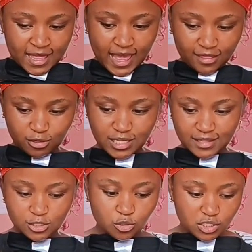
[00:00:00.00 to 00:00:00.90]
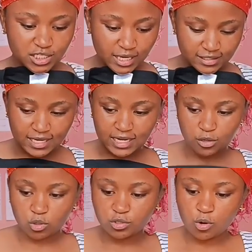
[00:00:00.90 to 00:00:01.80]
Yeah, those are the two t-shirts that are
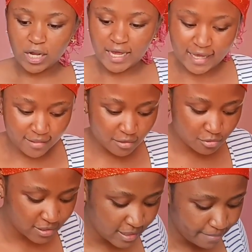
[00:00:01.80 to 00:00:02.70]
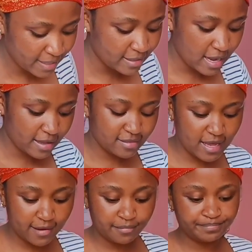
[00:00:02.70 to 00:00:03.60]
not colored and those ones are mine. And
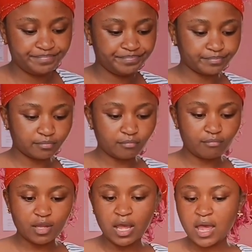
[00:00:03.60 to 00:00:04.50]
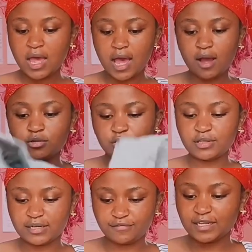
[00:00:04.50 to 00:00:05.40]
then I also
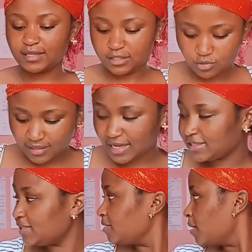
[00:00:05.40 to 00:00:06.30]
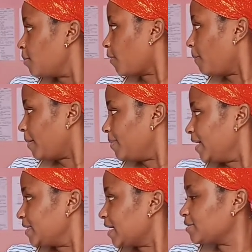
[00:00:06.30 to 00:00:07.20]
thrifted this one that
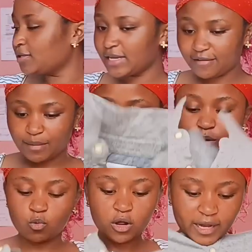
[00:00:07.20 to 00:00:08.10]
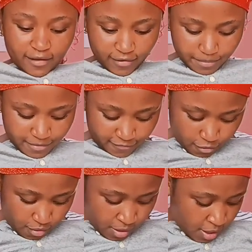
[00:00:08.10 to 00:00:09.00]
Probably it has never been worn ever
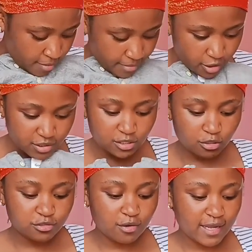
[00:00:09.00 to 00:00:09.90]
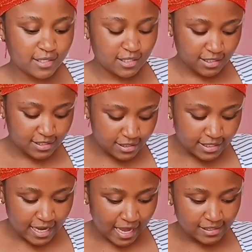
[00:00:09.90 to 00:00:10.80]
before because it also, it, it
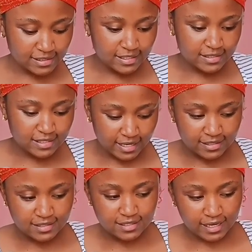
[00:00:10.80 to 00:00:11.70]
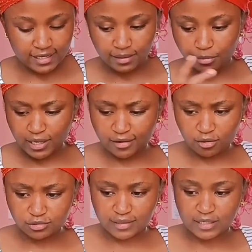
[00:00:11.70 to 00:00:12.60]
still has this like side label and
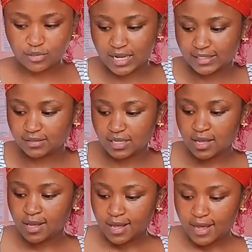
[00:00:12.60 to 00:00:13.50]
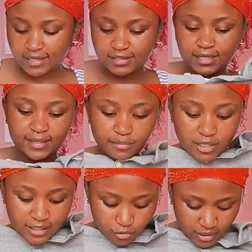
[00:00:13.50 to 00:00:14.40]
also that one has, has the
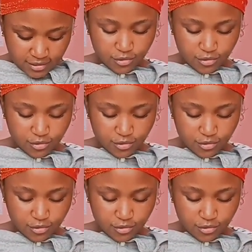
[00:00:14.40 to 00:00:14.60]
label as well.